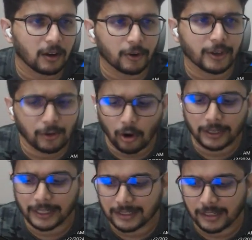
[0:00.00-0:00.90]
or you can
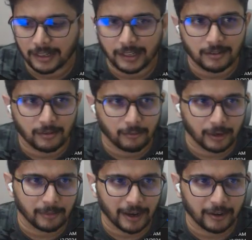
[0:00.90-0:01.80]
call it test it doesn't
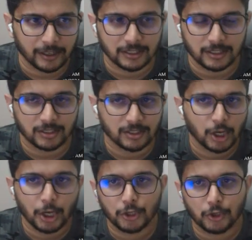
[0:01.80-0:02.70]
really matter it just
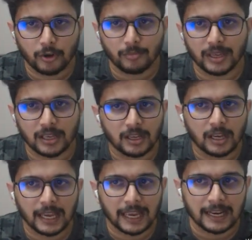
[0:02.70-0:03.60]
shouldn't
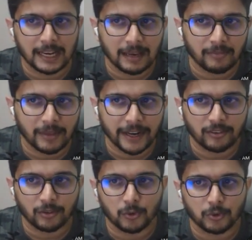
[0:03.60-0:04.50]
be a name that
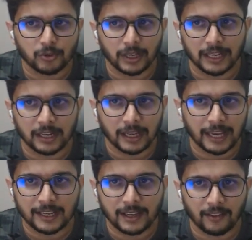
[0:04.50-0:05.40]
is used in
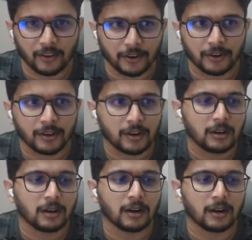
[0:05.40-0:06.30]
any other
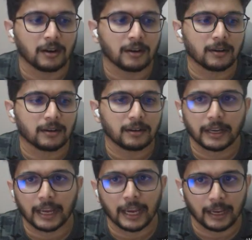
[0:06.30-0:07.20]
uh,
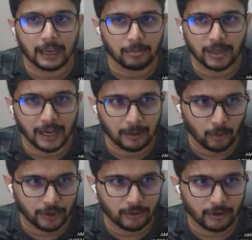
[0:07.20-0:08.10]
api
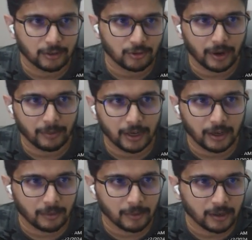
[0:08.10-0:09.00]
endpoints all right so i'm
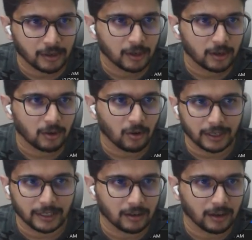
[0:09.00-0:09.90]
gonna i'm gonna
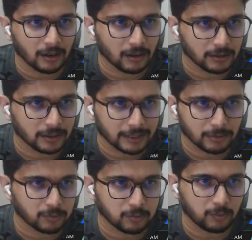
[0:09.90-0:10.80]
call it uh,
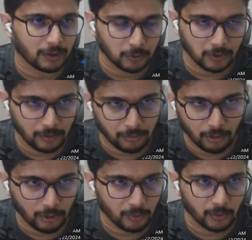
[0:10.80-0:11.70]
test one two three
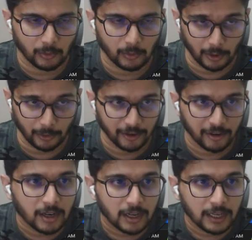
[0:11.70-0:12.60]
four or whatever